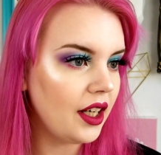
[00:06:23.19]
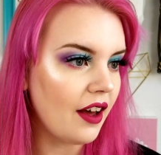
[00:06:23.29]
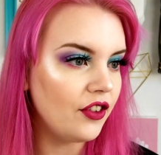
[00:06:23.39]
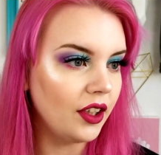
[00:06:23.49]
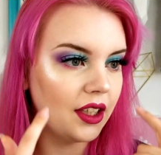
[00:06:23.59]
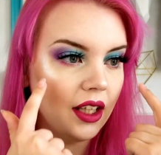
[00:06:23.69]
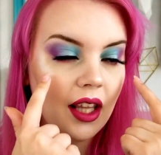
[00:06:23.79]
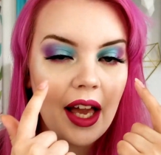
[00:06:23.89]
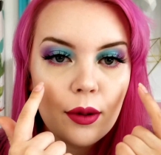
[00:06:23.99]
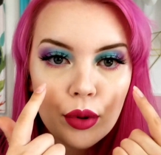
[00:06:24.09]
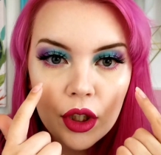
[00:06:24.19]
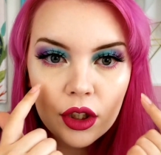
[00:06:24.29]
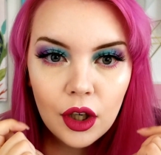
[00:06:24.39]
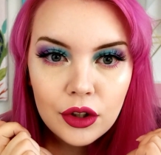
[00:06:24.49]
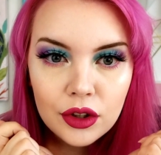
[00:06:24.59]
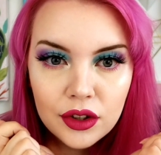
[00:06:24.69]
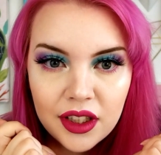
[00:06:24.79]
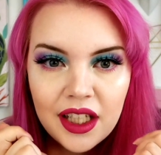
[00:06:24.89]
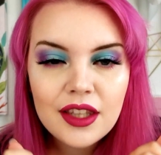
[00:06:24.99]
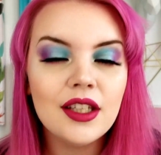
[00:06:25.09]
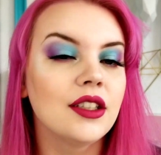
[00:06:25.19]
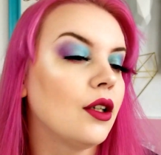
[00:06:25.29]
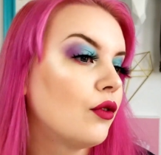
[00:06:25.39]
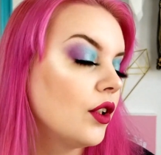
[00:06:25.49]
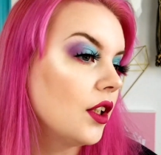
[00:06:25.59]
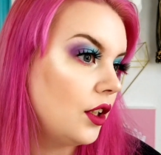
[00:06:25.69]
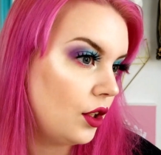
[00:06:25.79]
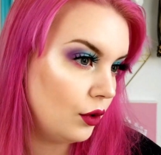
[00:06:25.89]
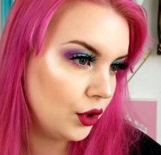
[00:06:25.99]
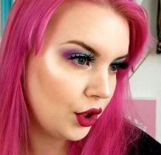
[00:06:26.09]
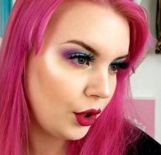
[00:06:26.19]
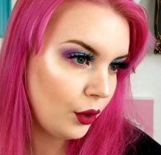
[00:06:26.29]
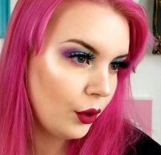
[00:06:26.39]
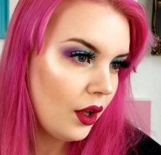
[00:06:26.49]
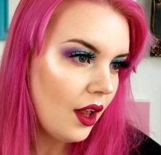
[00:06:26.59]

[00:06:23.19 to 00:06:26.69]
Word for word: I feel like the light pink underneath is really cute too.